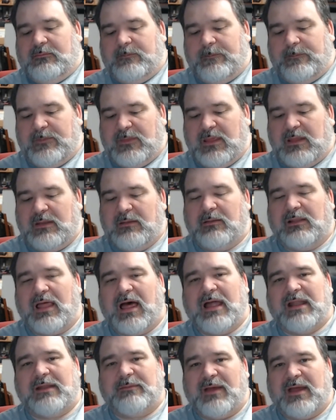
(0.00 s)
in a
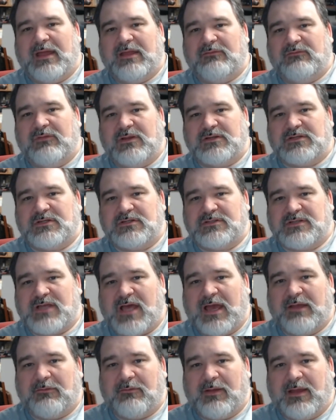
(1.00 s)
lot of my adventures,
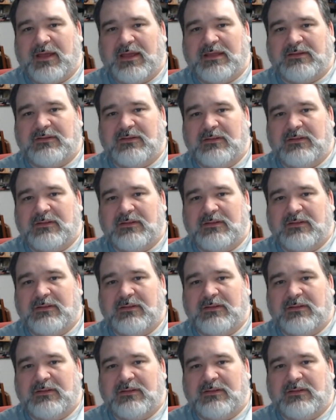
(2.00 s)
I write.